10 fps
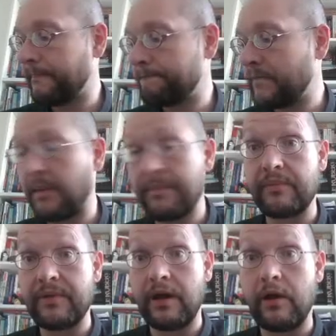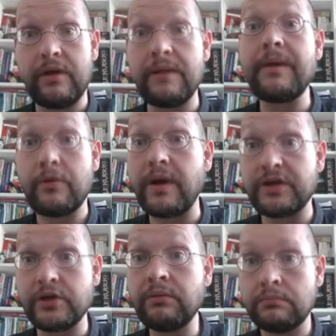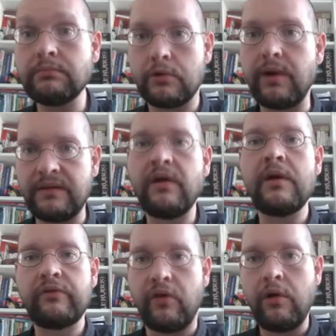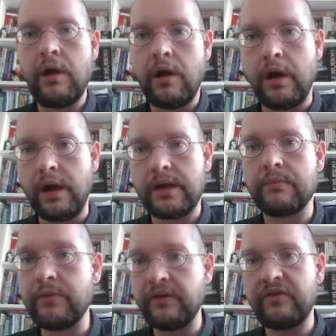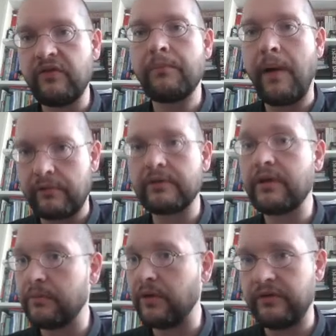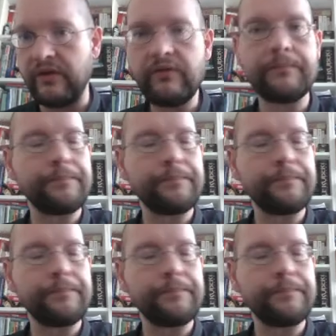coming from the immigration, right? So communities, migrant communities.